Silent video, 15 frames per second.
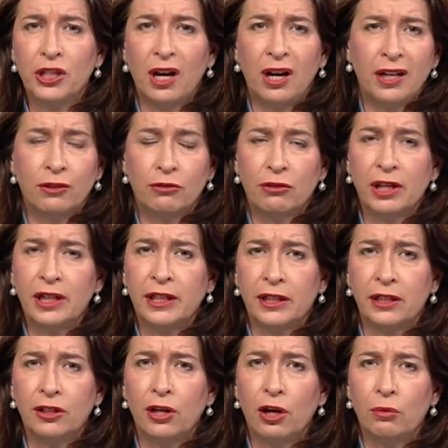I
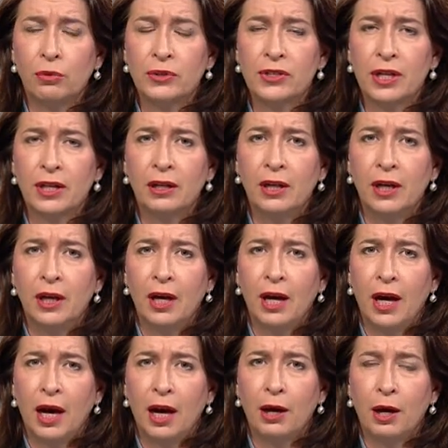agree. It was a
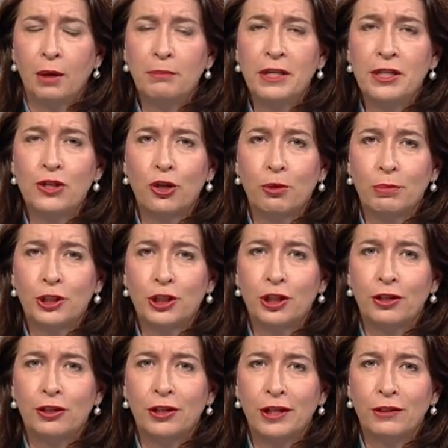missed
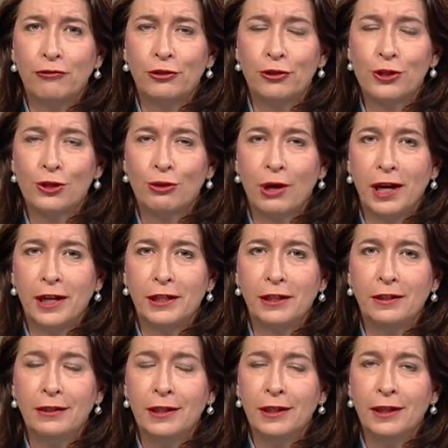opportunity for
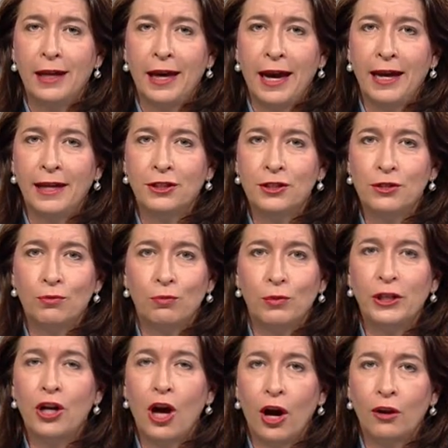Australia, and we
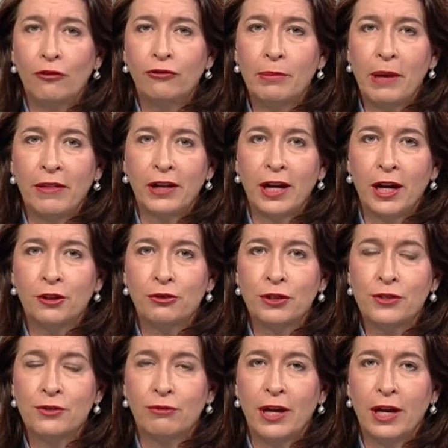know from other
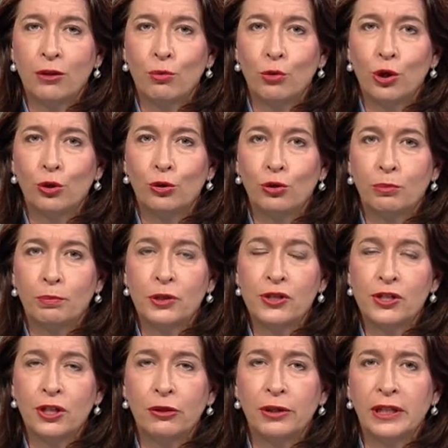countries around the world who are
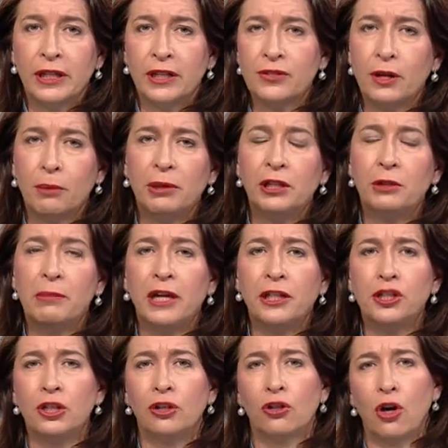pursuing this. I mean, you
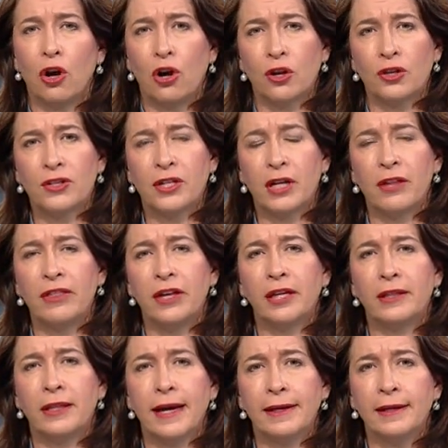mentioned cost. I
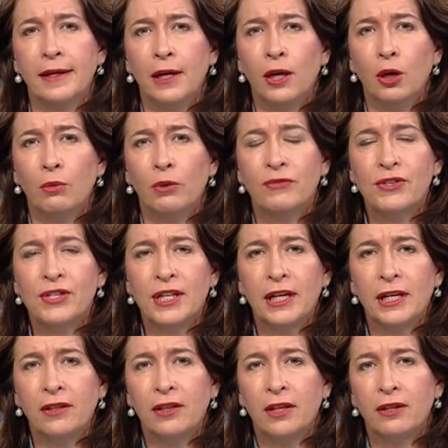think that we've
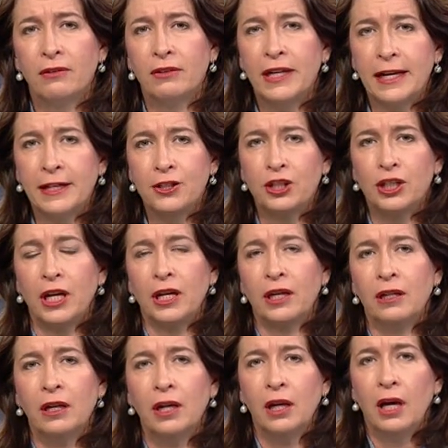seen the
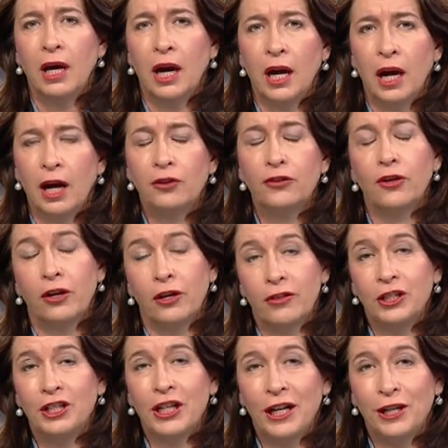the
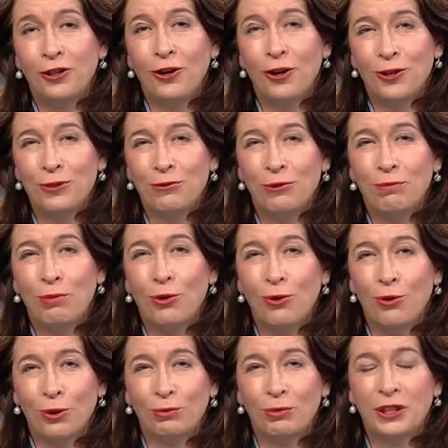Gen Cost
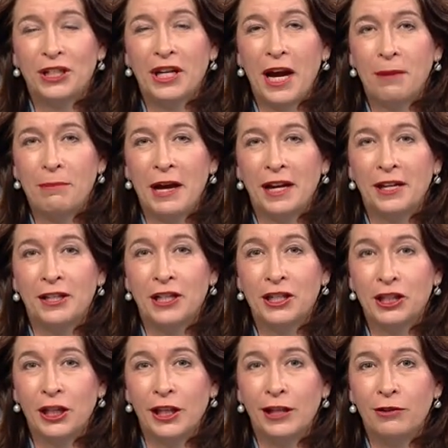report, which came out
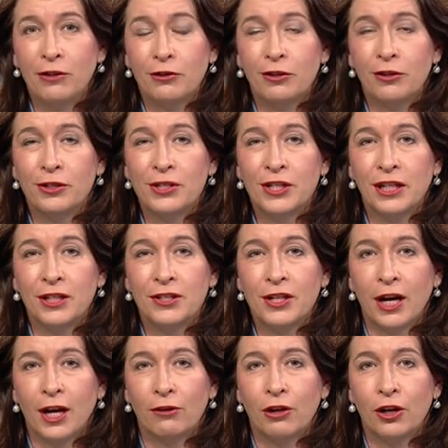initially through the
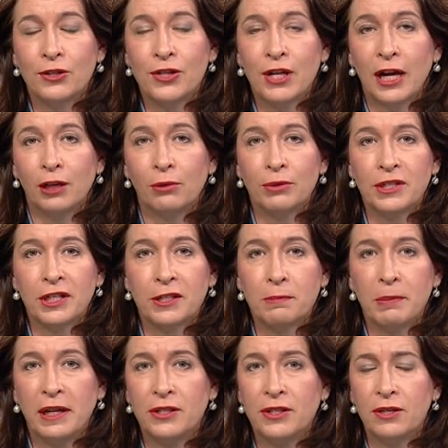CSIRO saying it was
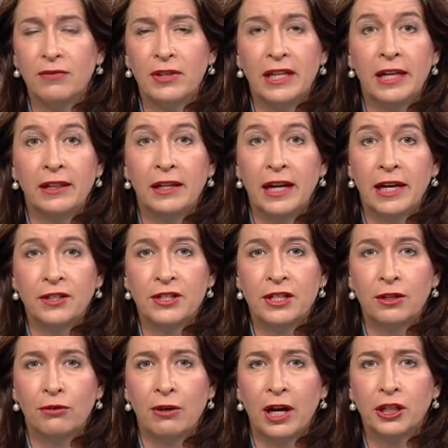expensive, and then the next
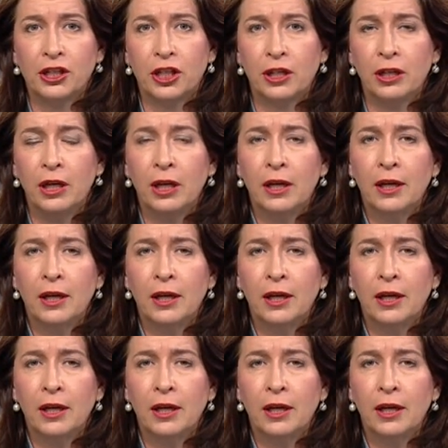iteration,